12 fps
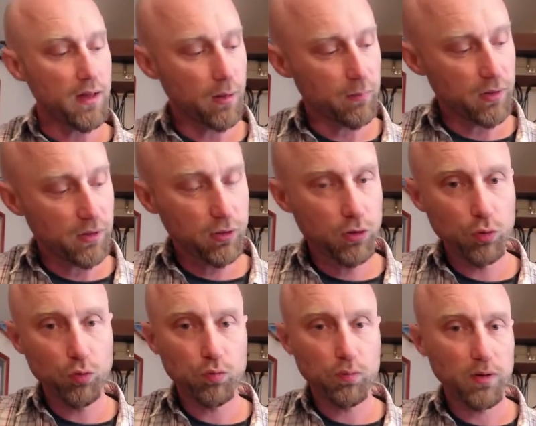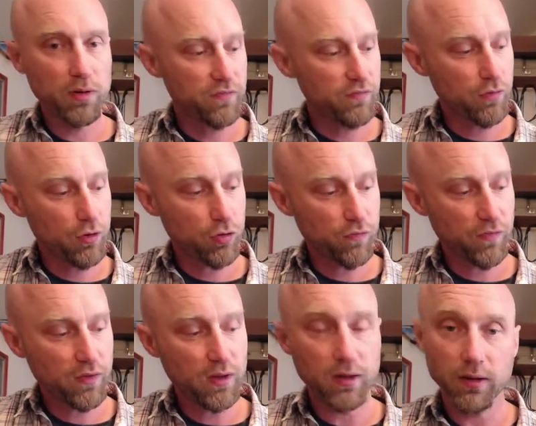Now I'm going to use my 1st
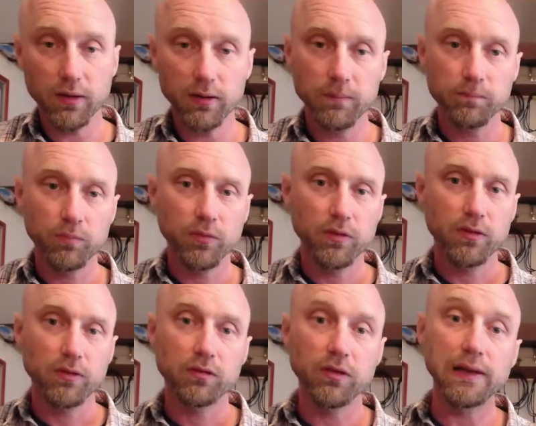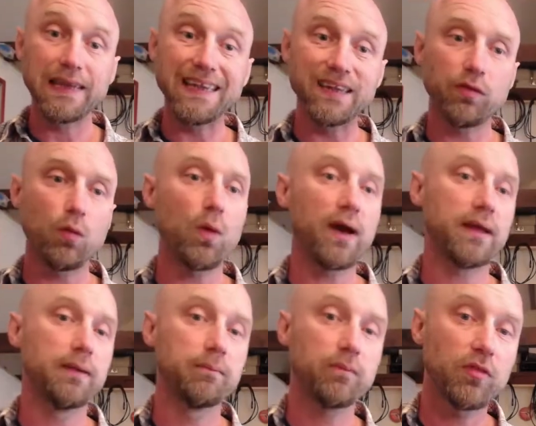finger to lead the way.